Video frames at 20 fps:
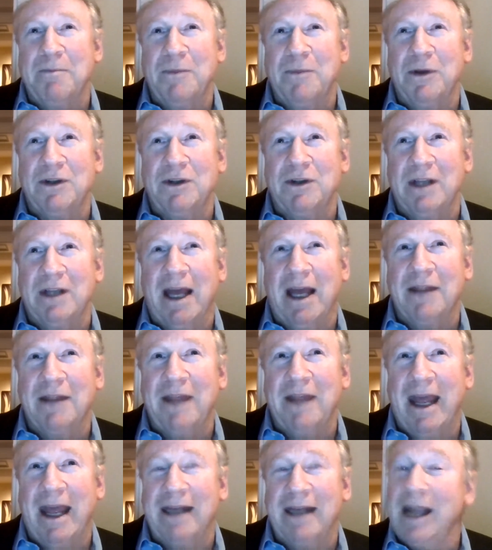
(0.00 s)
There's not
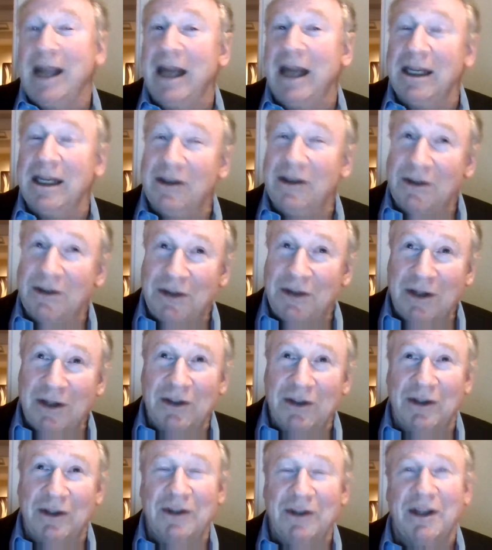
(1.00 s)
that guiding
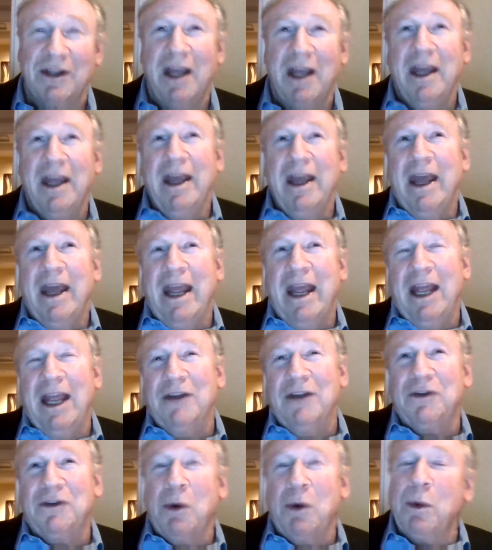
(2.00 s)
decisions.
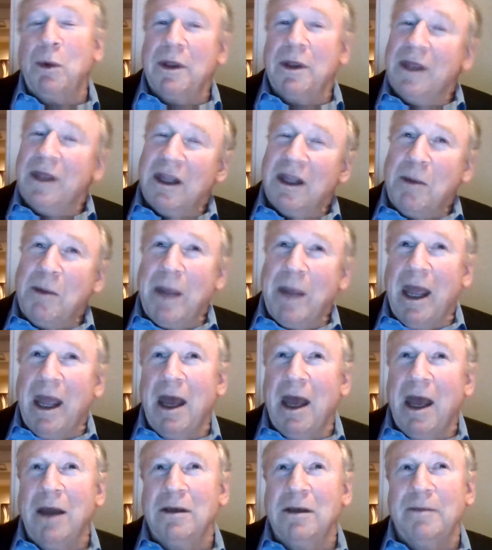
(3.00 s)
And so when we think
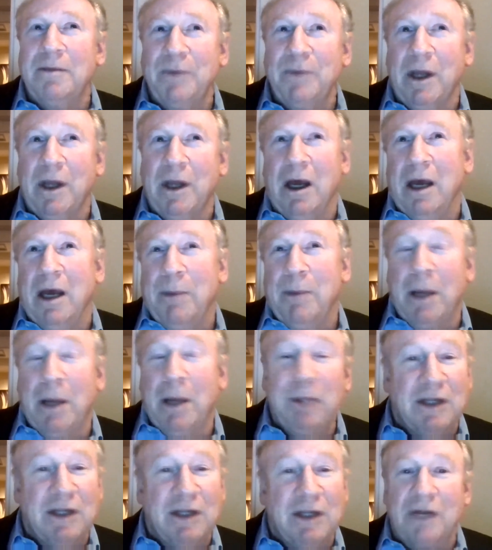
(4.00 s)
about a
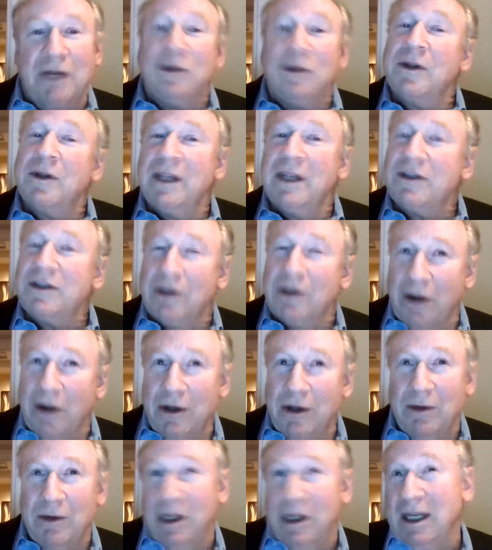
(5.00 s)
public sector that's
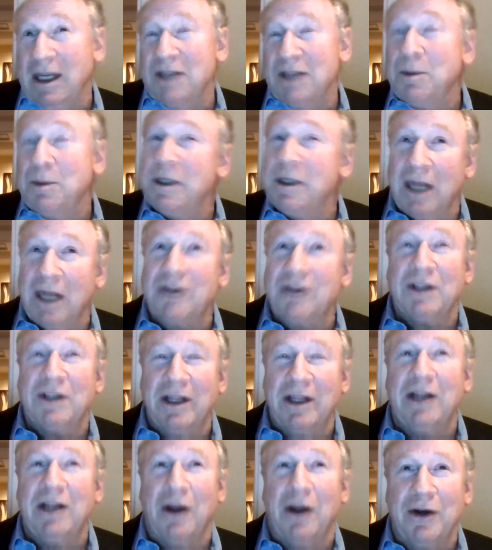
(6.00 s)
large, that gets
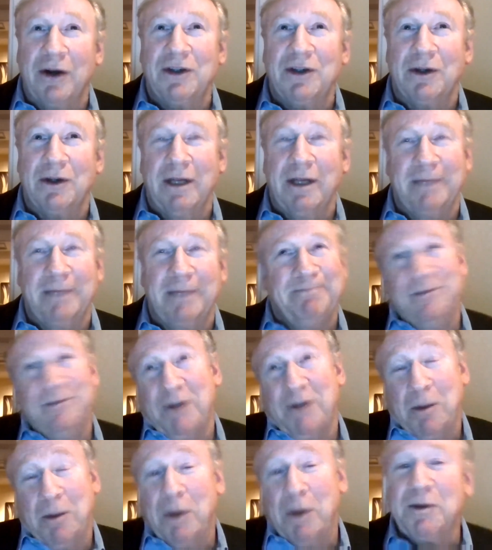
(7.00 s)
potentially larger, and
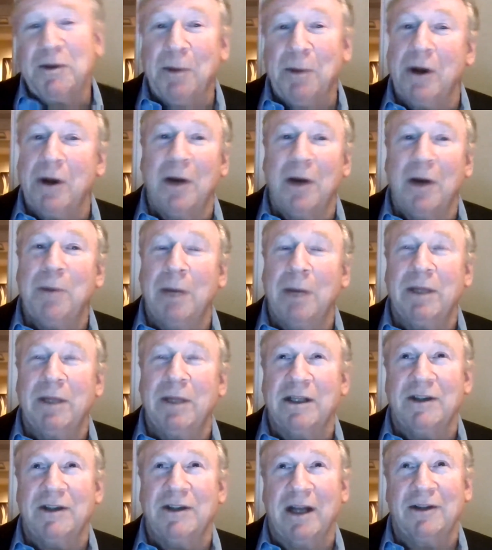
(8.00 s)
for the most part, our
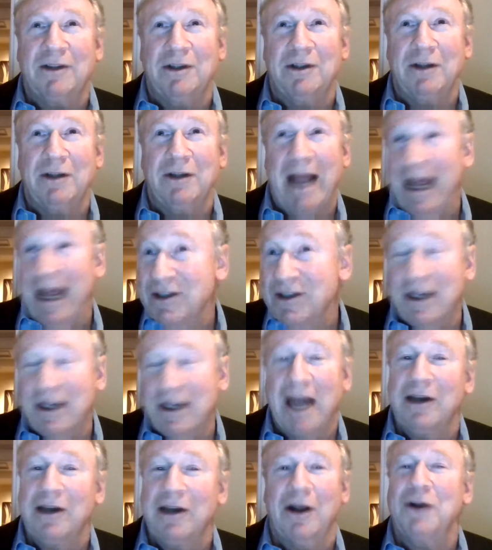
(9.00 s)
public sector has
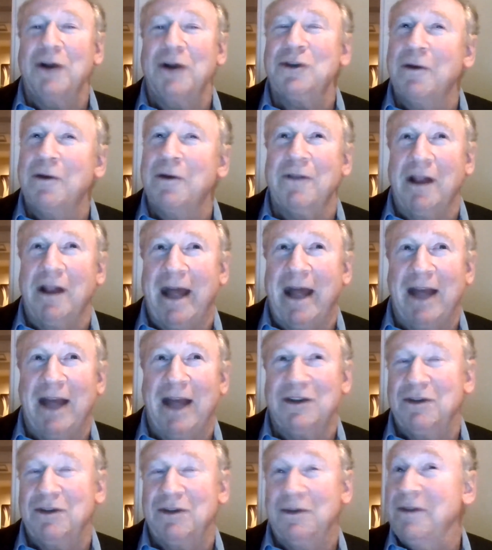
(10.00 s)
gotten larger over the
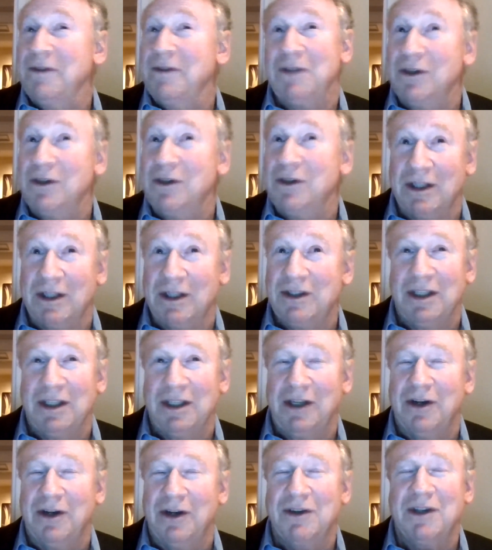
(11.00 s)
last 50 or 60
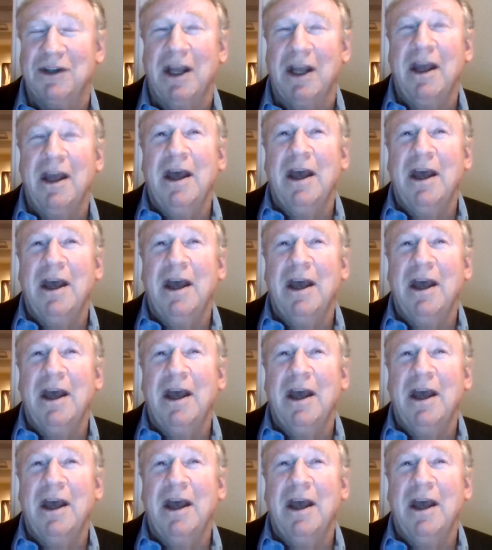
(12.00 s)
years,